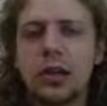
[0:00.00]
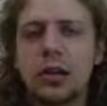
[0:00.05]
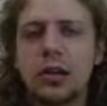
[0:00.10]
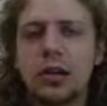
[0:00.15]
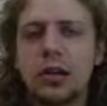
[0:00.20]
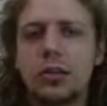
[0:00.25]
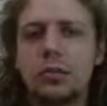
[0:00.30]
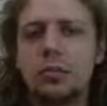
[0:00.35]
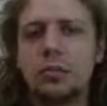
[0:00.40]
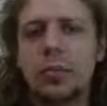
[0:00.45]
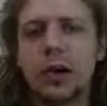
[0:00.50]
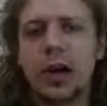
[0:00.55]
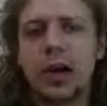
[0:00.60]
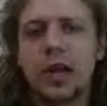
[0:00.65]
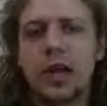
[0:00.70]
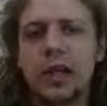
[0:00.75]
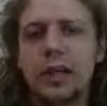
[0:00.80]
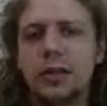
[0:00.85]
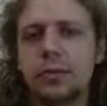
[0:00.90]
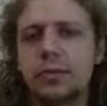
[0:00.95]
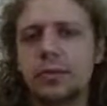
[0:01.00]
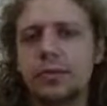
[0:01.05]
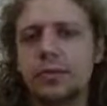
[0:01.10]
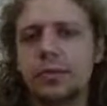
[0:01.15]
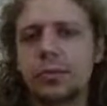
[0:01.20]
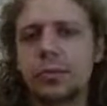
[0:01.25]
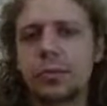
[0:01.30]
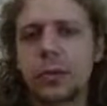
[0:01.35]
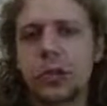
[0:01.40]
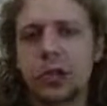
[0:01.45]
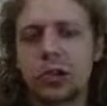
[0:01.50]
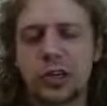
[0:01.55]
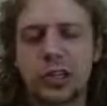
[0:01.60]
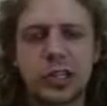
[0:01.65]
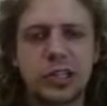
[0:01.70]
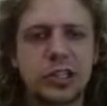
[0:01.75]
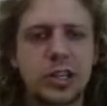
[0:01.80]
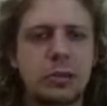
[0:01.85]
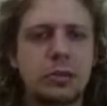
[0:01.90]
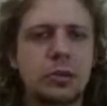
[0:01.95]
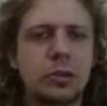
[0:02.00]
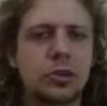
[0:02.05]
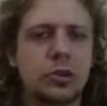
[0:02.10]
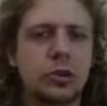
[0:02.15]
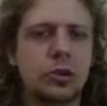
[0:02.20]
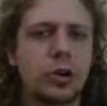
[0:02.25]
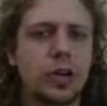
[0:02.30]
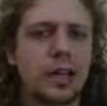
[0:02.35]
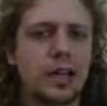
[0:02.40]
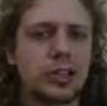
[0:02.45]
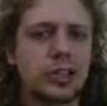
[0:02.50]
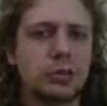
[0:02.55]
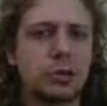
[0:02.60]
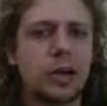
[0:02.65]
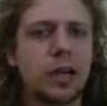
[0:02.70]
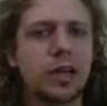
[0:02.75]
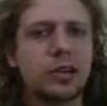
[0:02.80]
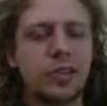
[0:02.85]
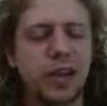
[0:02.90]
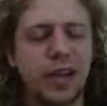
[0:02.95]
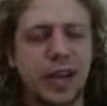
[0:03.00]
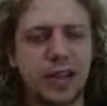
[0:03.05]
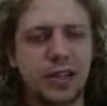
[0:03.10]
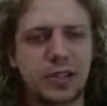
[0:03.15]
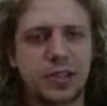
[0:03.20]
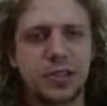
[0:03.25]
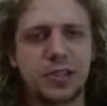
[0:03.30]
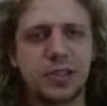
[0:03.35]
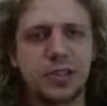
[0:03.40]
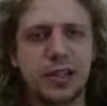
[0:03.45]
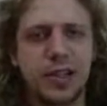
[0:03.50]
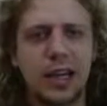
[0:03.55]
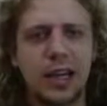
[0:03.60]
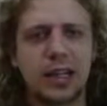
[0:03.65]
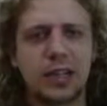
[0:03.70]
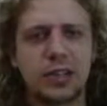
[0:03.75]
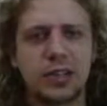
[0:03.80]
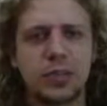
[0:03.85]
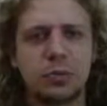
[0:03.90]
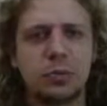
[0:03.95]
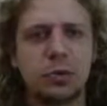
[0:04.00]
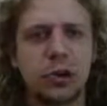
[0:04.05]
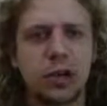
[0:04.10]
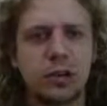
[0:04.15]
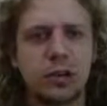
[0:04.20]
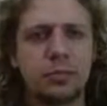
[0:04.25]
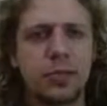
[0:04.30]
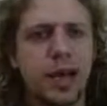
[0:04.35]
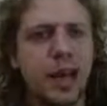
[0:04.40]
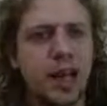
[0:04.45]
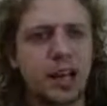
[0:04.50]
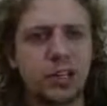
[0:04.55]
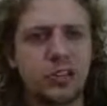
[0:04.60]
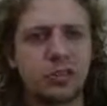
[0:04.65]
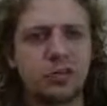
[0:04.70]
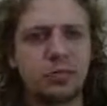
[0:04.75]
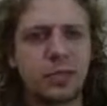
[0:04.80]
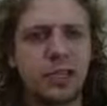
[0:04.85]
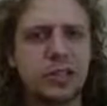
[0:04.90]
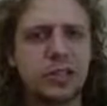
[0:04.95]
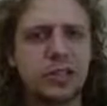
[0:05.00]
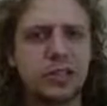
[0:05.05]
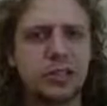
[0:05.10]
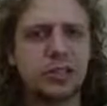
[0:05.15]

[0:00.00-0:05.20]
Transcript: But your kingside majority is well advanced and supported by active pieces,